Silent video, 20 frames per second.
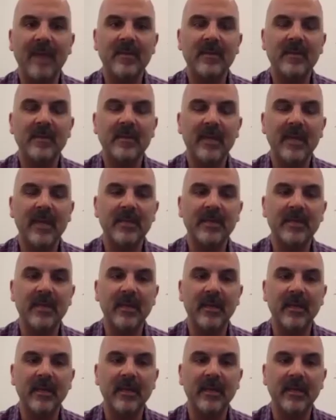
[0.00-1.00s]

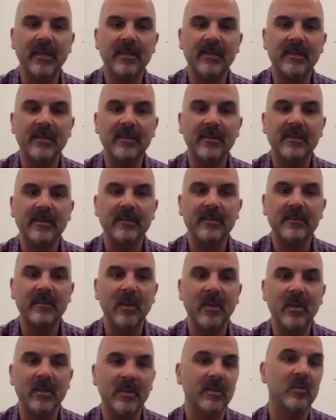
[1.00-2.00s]
sedation, it's known as a